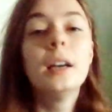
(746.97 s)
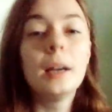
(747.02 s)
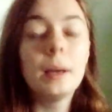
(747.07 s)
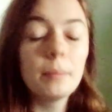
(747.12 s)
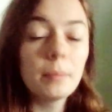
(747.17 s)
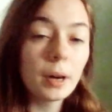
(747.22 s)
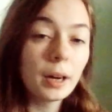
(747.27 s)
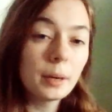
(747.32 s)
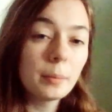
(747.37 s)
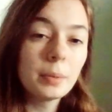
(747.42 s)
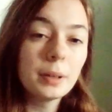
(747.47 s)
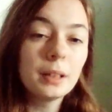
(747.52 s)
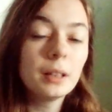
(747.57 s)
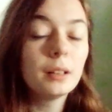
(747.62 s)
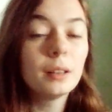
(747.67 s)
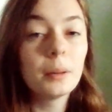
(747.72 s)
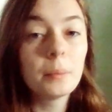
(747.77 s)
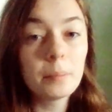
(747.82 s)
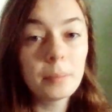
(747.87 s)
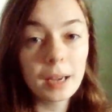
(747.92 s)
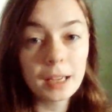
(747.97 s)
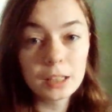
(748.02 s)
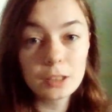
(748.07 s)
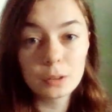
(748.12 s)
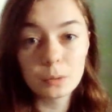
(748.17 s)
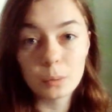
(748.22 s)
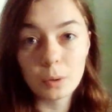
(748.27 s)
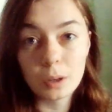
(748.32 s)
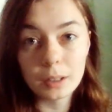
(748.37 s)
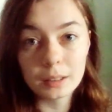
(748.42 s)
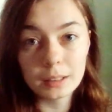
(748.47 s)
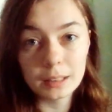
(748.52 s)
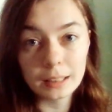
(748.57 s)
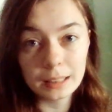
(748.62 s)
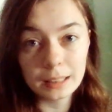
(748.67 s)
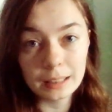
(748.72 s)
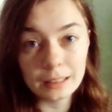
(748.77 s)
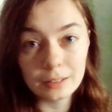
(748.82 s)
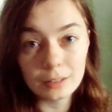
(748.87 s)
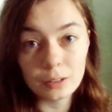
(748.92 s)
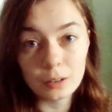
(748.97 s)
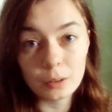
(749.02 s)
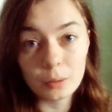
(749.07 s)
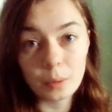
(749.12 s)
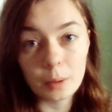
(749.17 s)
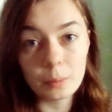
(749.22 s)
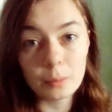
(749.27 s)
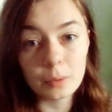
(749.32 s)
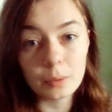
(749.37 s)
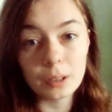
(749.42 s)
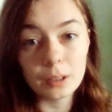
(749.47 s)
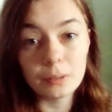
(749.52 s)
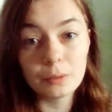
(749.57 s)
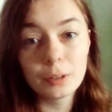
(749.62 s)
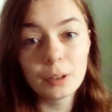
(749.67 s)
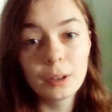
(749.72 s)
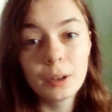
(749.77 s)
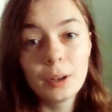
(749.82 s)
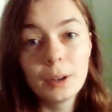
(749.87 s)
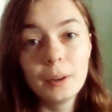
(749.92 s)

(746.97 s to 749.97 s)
In my opinion, the best one is the one with...